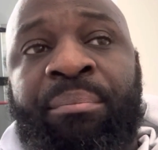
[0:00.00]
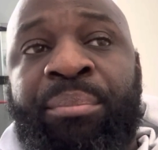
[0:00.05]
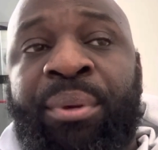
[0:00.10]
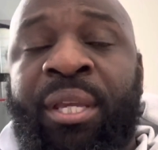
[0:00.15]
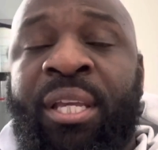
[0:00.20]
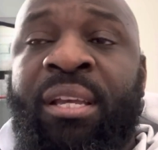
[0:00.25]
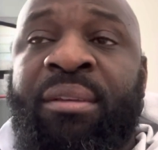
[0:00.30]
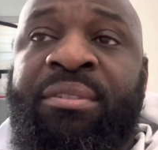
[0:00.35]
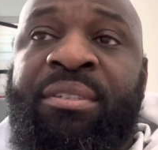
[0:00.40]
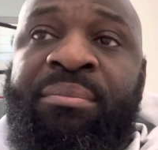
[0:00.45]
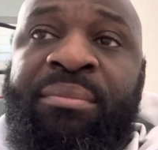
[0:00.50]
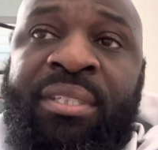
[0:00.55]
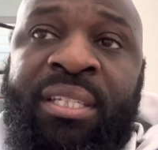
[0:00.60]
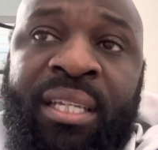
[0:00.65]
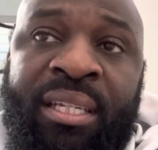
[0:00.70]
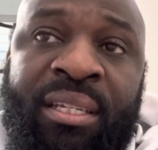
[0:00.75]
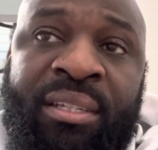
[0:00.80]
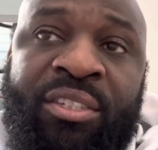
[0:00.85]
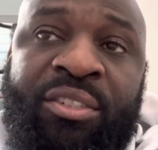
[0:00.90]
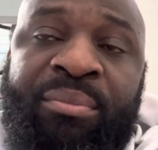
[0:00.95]
pick up some
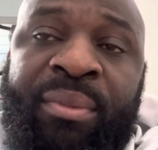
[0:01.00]
tickets,